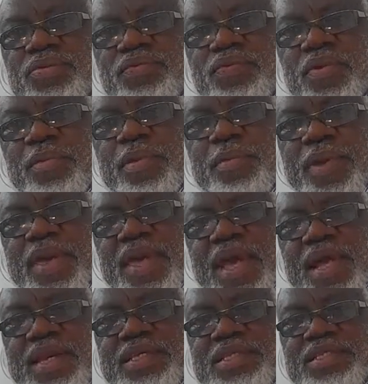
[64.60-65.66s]
to form a
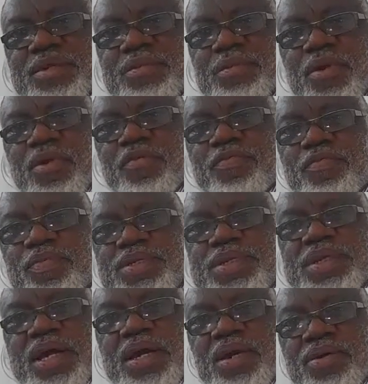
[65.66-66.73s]
mechanism of
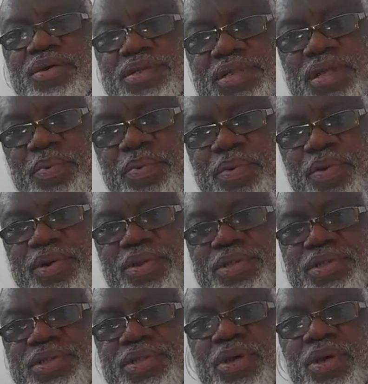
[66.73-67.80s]
putting across their
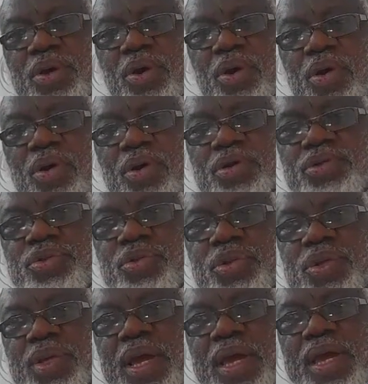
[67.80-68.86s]
points or to
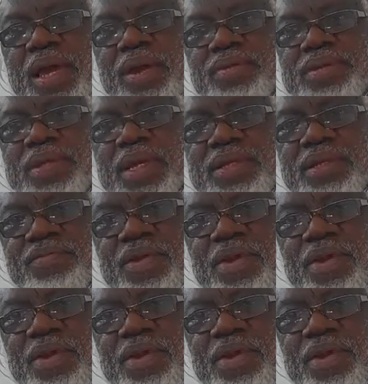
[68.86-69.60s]
carry out their